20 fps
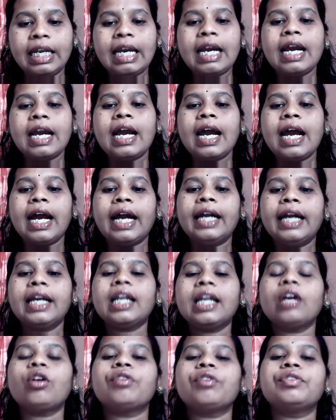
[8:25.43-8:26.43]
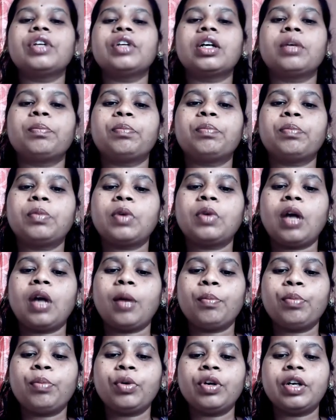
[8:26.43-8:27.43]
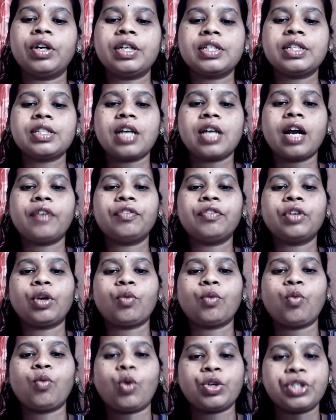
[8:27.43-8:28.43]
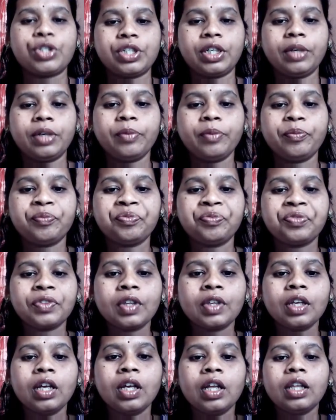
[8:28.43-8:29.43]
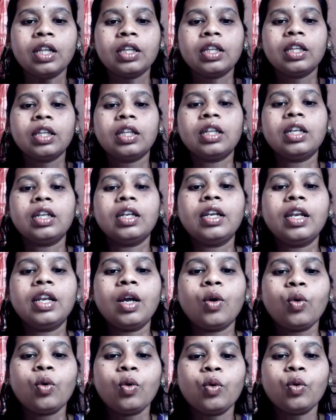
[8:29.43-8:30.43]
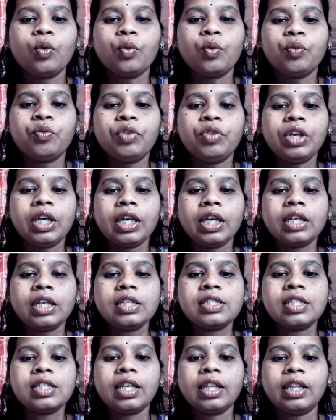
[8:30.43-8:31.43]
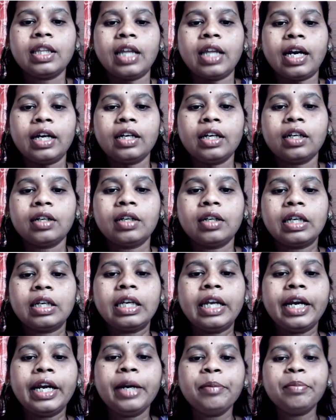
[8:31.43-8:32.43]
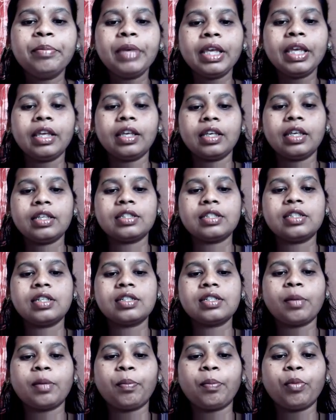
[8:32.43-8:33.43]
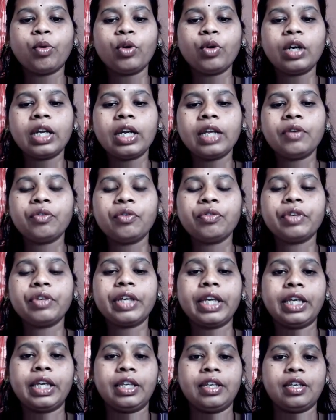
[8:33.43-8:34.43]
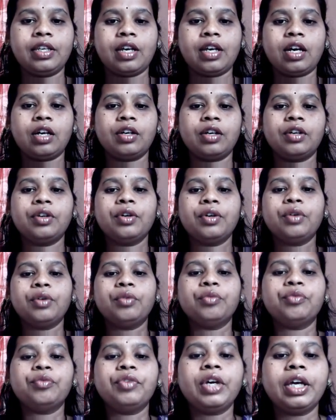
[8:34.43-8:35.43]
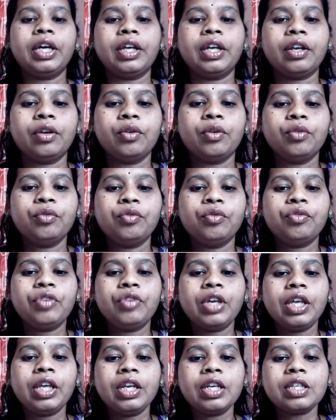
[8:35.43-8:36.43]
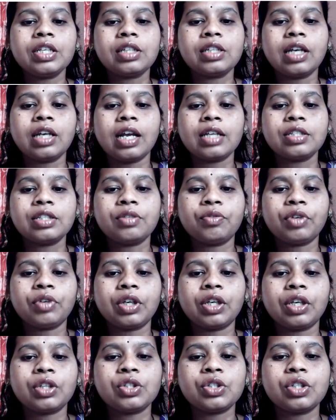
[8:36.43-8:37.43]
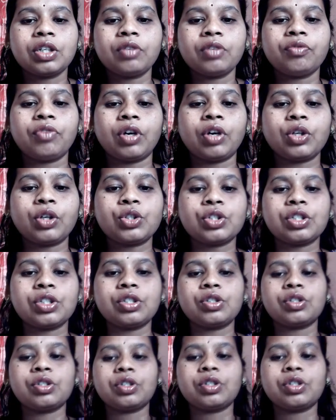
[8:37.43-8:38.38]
handling of the components after washing. Now we can see that grade B is the supportive area where various classification functions